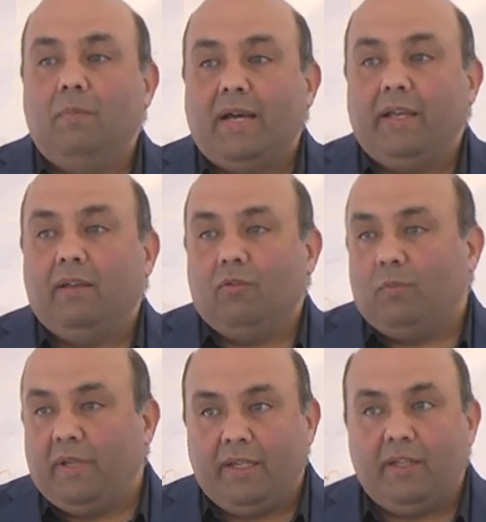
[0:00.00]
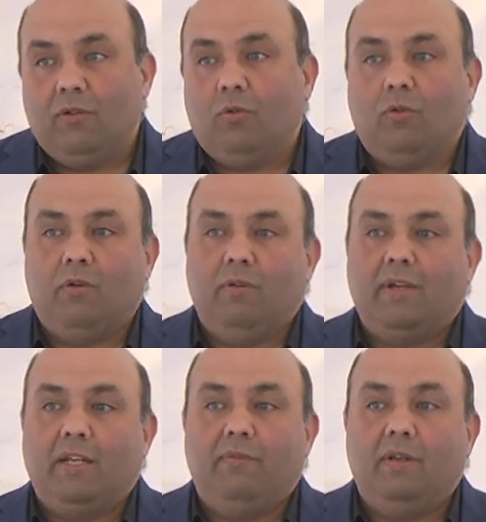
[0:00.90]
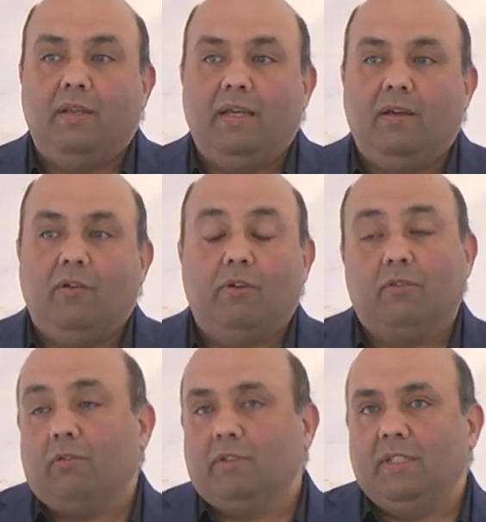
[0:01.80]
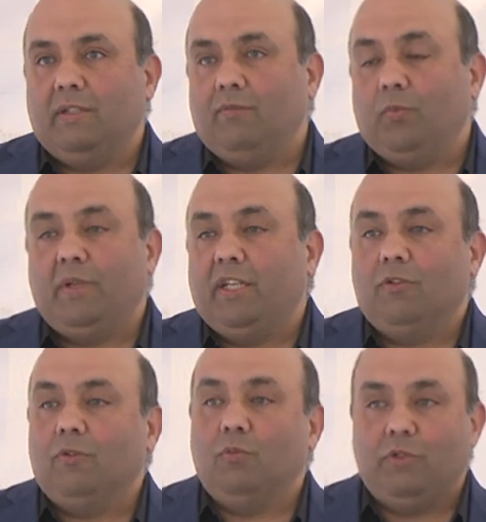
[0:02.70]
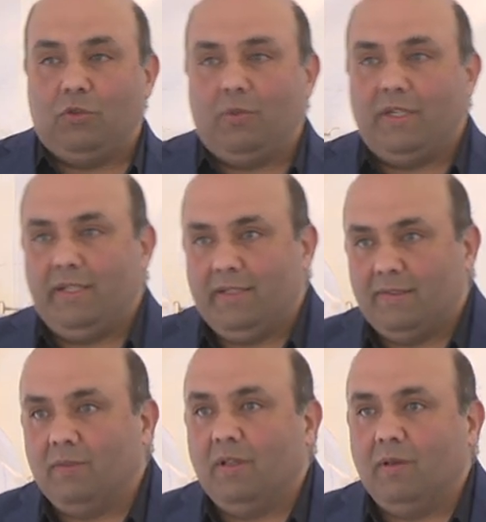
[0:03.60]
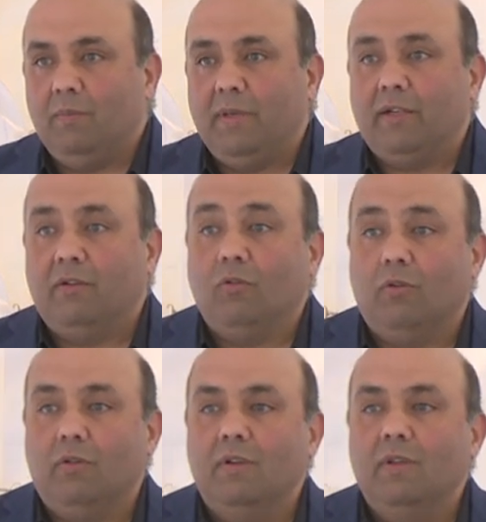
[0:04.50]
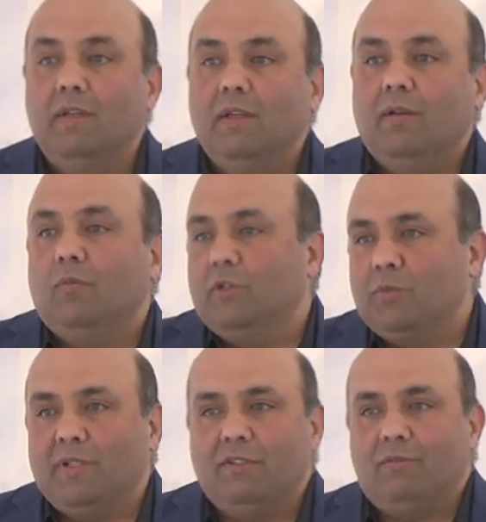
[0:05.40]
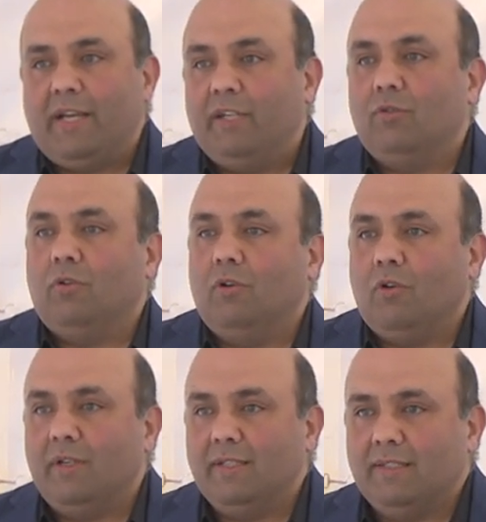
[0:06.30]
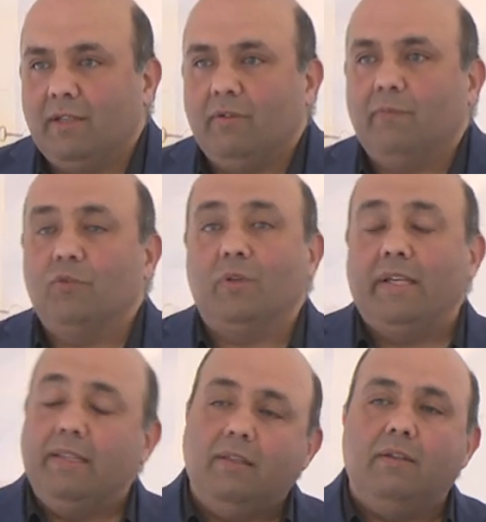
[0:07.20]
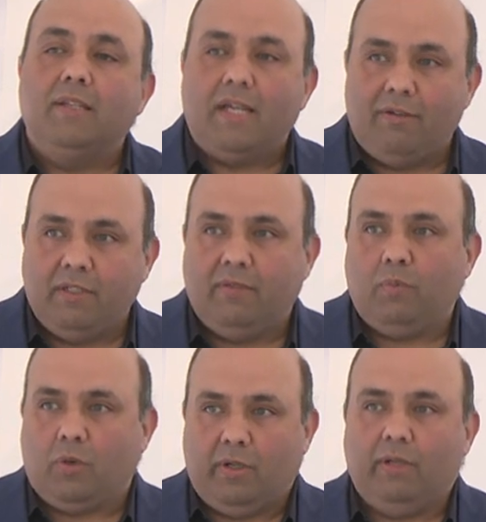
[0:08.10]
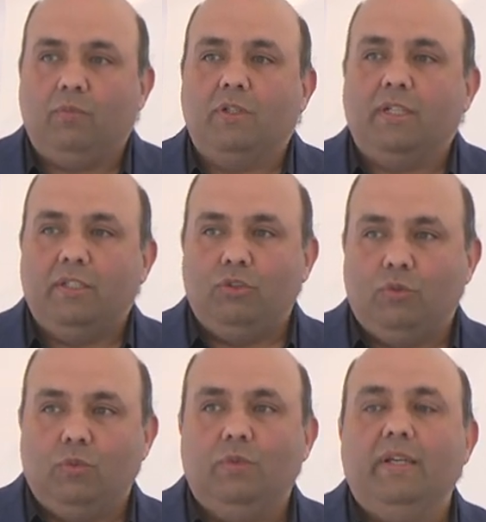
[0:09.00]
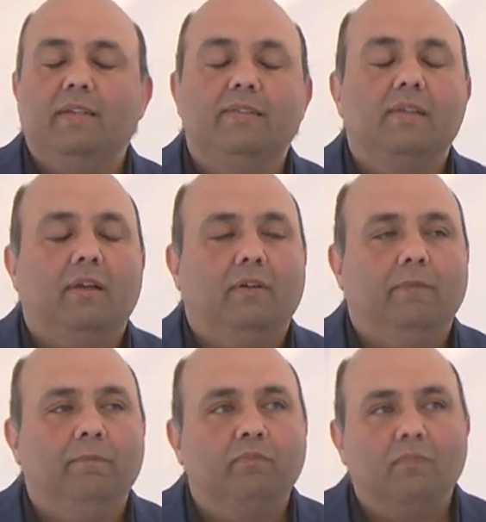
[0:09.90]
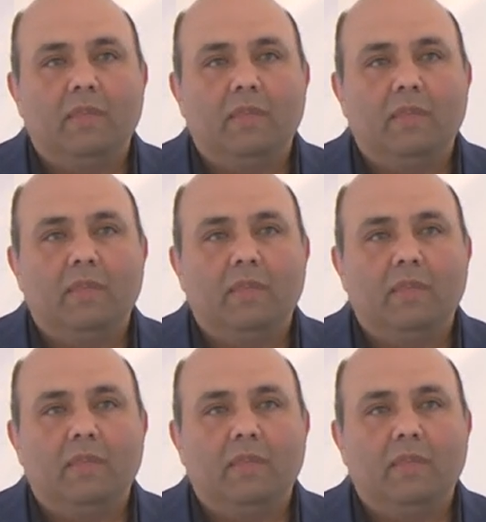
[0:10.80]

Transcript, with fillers: my opinion or kind of an uh, authoritative opinion on which one is uh, better or which one is right or not, etc. So in the narrative part, what I do is, um,